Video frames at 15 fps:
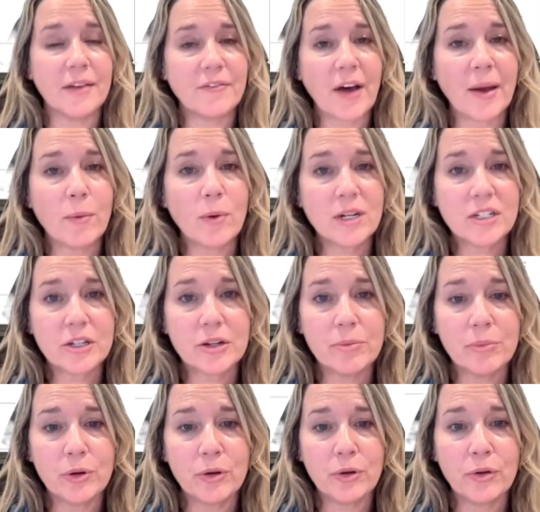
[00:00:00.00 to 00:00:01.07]
If I want to
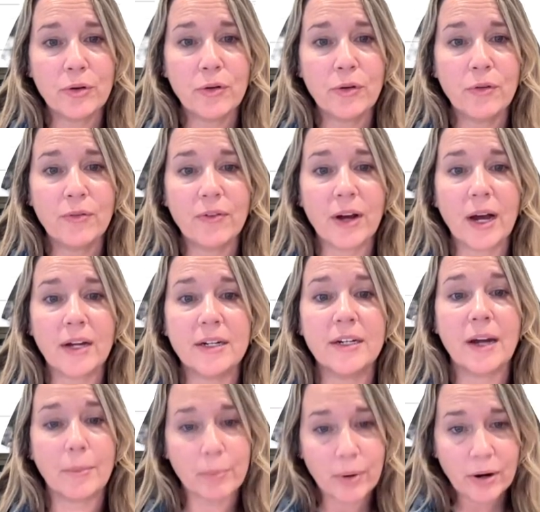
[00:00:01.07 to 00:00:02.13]
move a
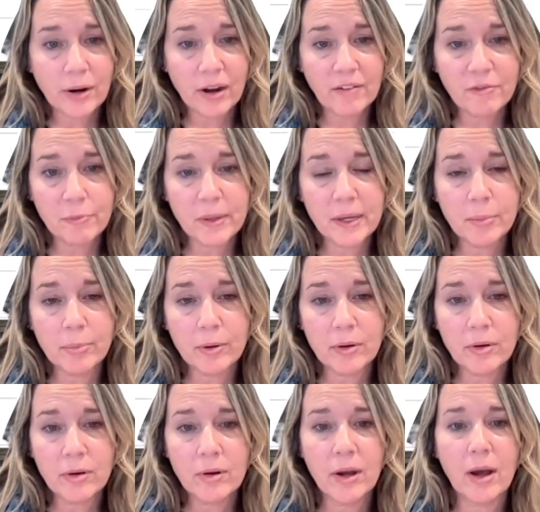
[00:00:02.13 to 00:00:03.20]
number of
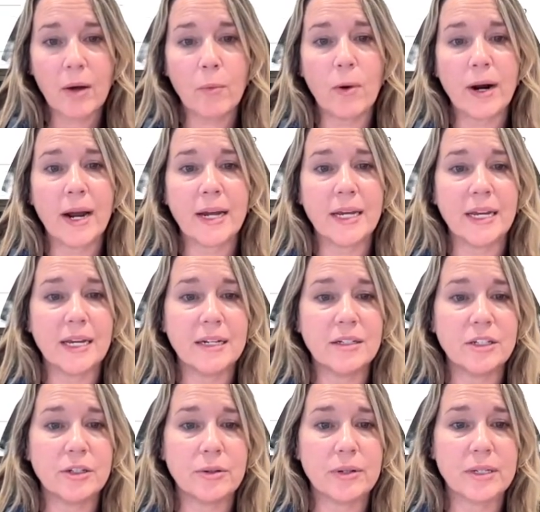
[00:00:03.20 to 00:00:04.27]
people, what I can
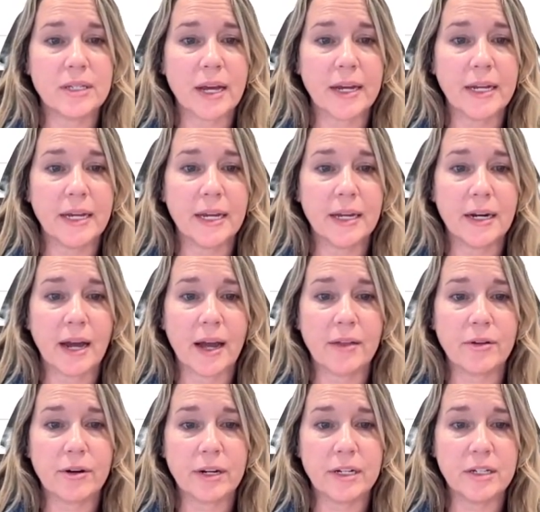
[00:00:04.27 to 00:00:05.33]
do is I can
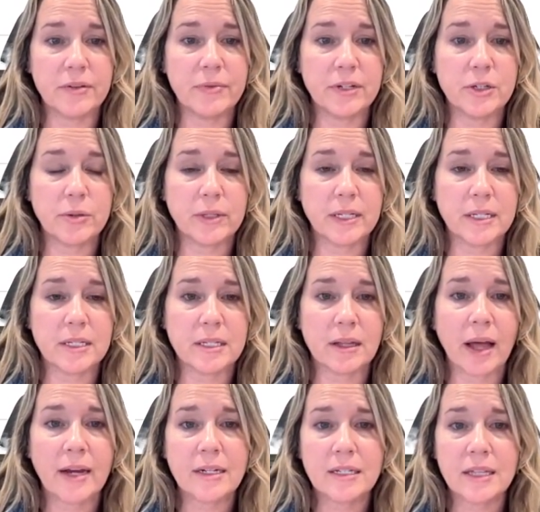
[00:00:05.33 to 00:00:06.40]
either individually
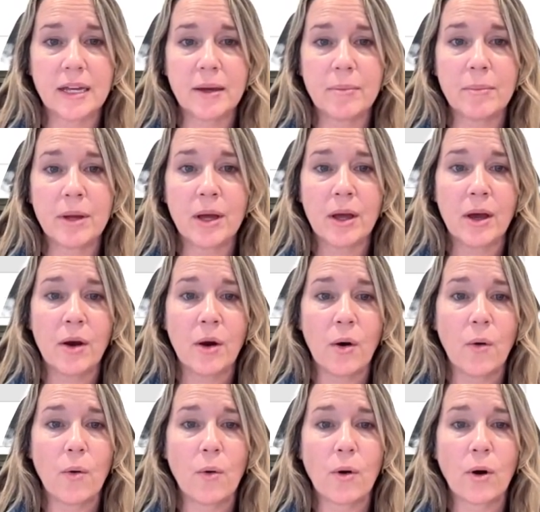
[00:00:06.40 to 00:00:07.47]
select them,
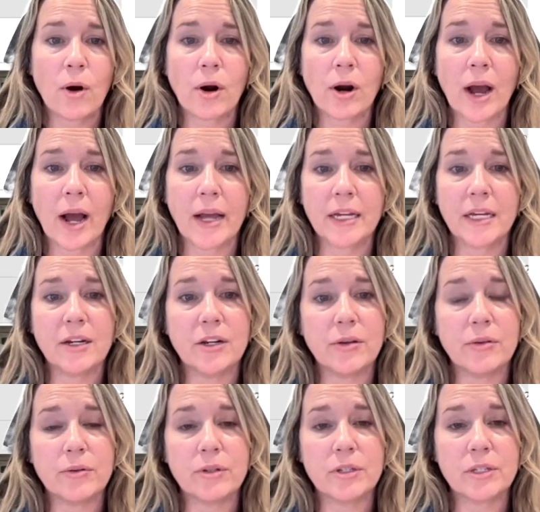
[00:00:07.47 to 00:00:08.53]
or I can
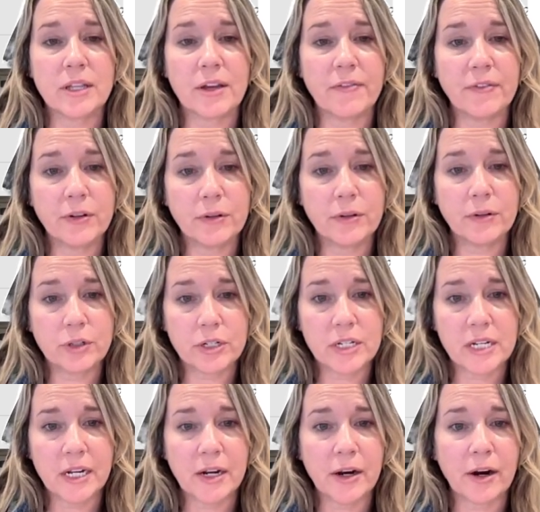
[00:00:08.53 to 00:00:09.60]
use the filters
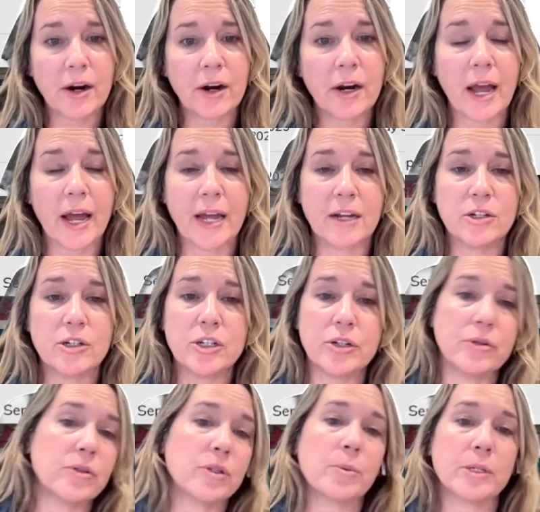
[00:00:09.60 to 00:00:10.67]
here and
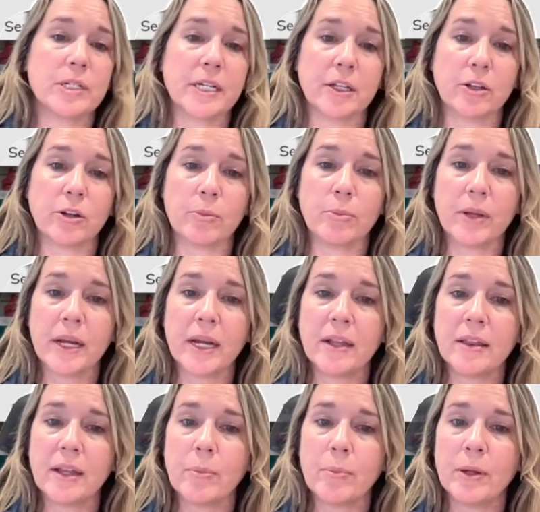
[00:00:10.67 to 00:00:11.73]
choose a particular
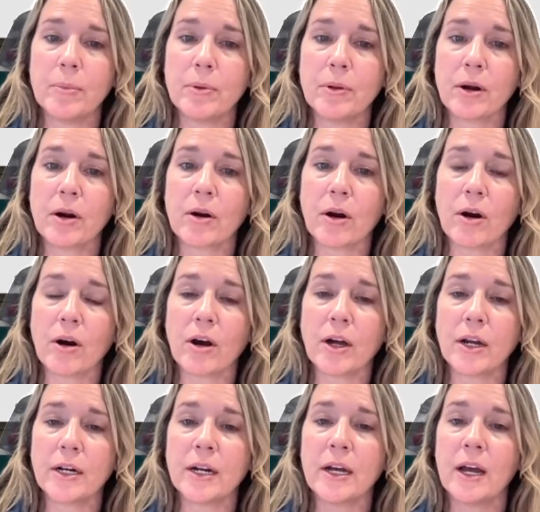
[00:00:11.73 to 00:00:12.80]
plan that people are
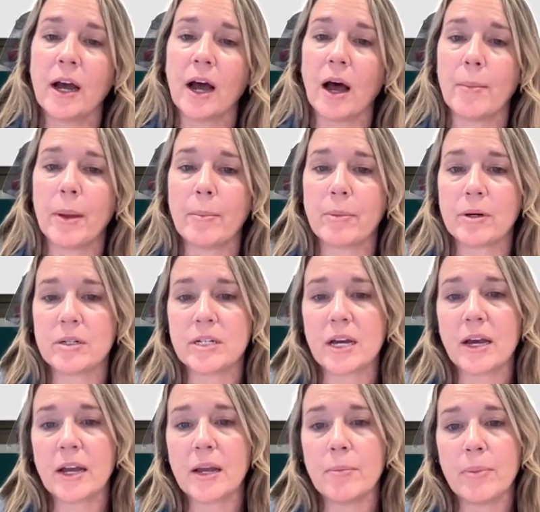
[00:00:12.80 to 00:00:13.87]
on, a member
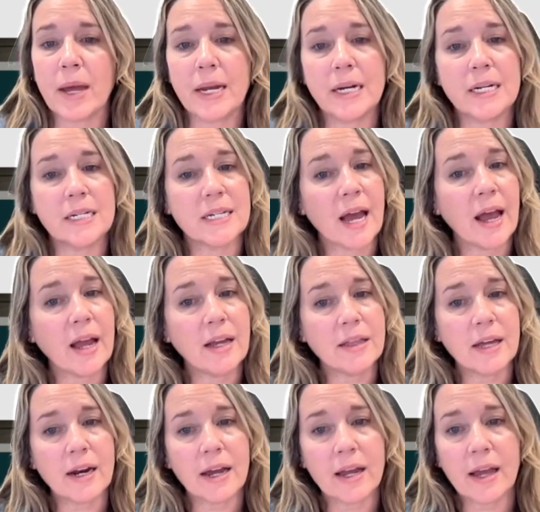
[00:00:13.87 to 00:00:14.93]
type, any tag
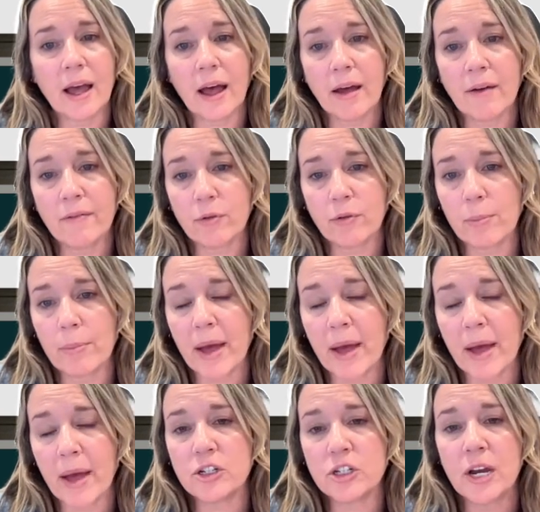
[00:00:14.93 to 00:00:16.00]
that I have or
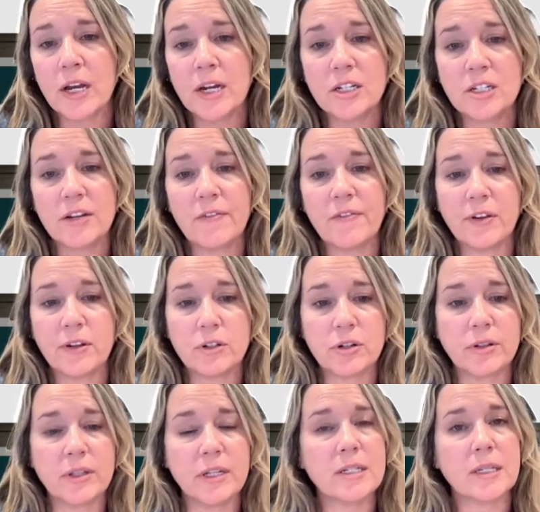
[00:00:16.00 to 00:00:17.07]
badge to filter
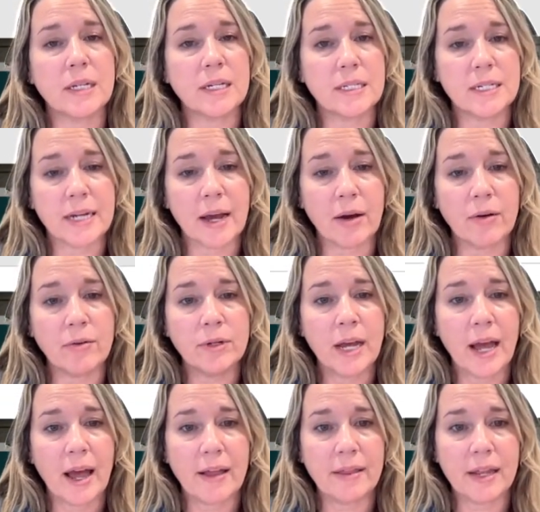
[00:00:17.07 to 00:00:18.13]
this list down.
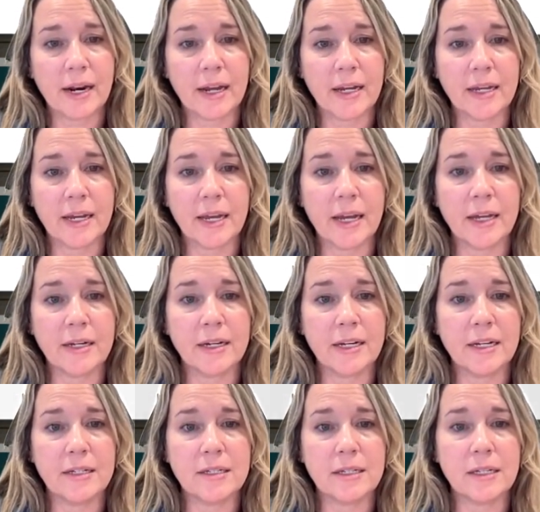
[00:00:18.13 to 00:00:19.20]
And then I can
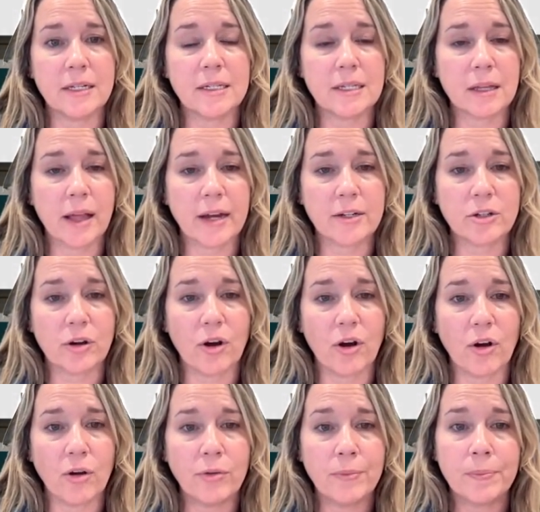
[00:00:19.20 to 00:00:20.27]
easily select
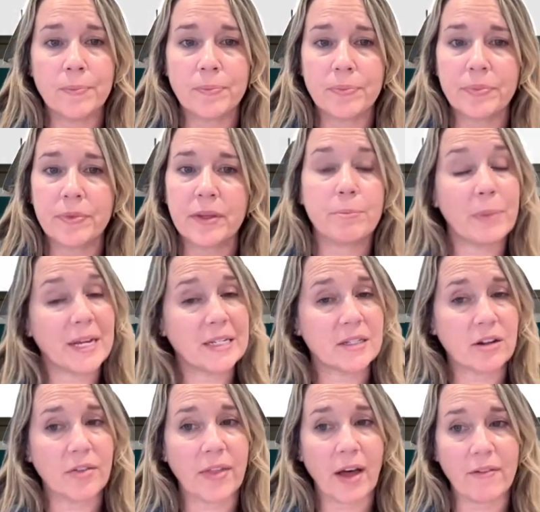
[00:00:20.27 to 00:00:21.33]
all
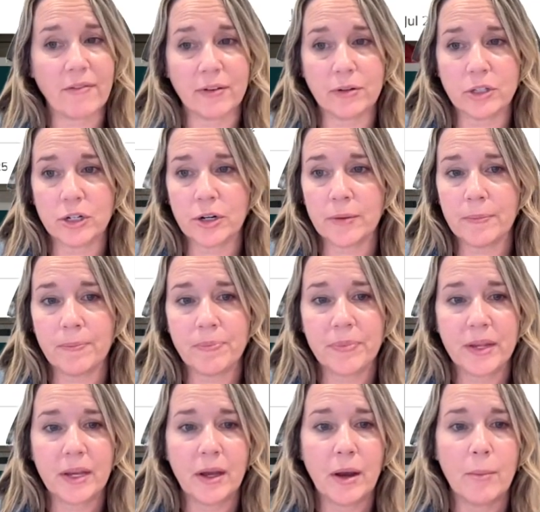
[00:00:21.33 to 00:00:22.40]
based on that filter.
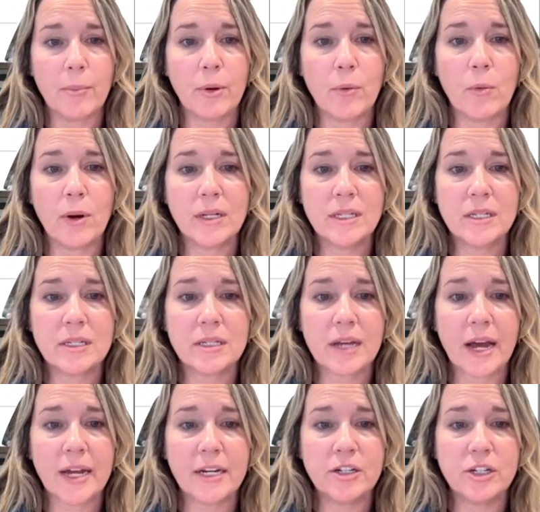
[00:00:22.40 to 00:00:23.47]
But once
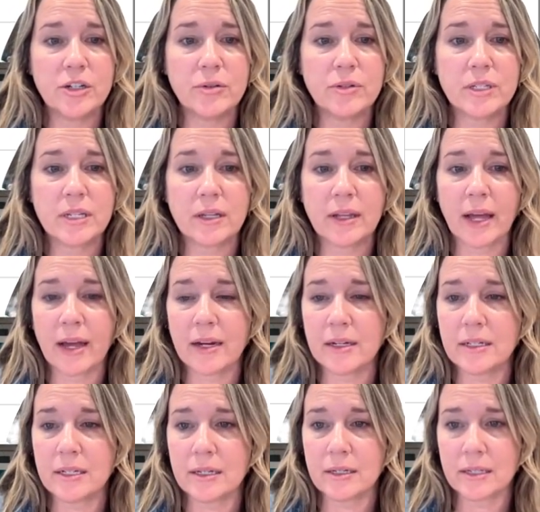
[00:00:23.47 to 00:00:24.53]
I do
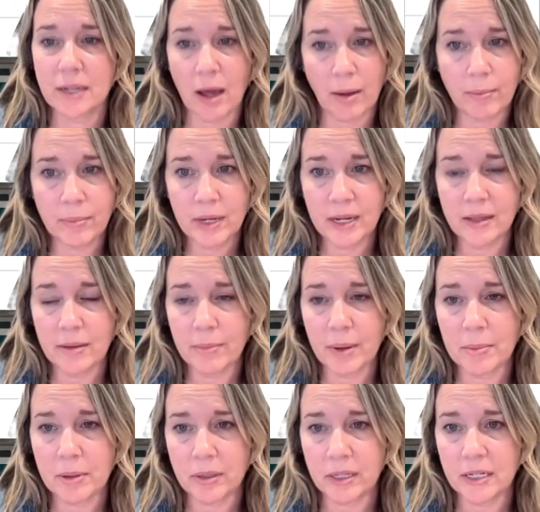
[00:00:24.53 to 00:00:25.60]
select some in the
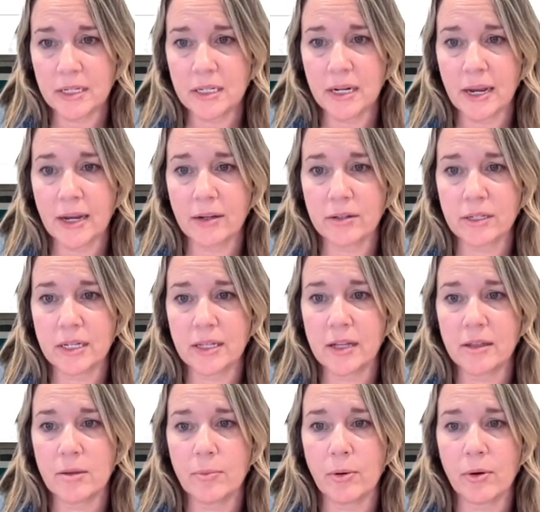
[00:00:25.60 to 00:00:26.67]
member list, I'll see
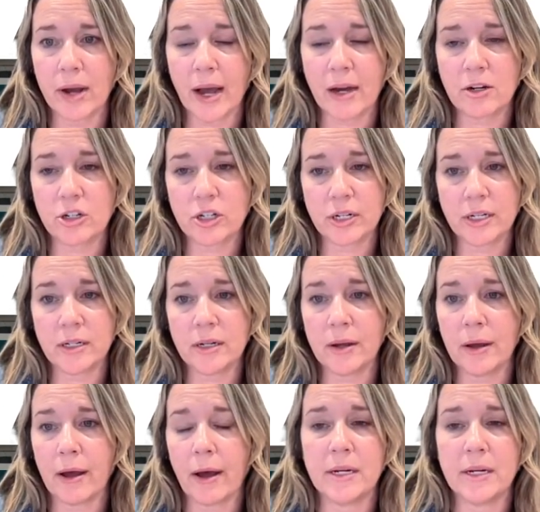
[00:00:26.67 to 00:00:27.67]
that the bulk action